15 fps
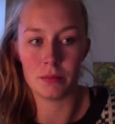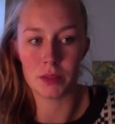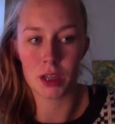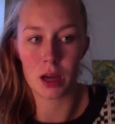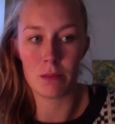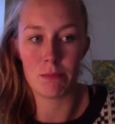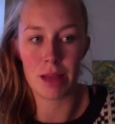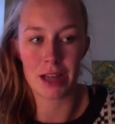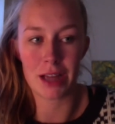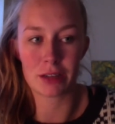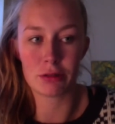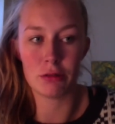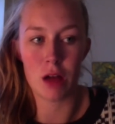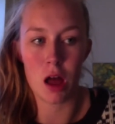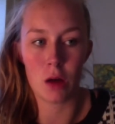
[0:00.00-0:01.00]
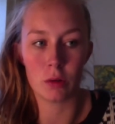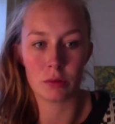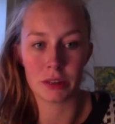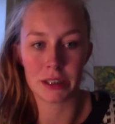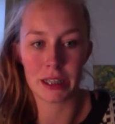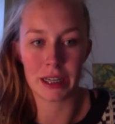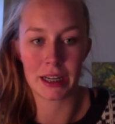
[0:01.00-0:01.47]
come back to her
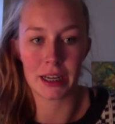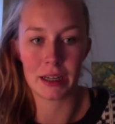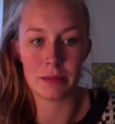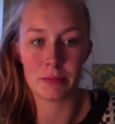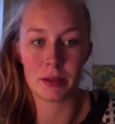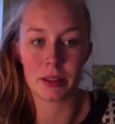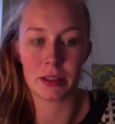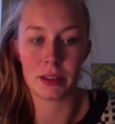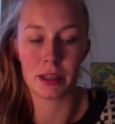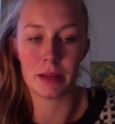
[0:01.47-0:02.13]
own decade, but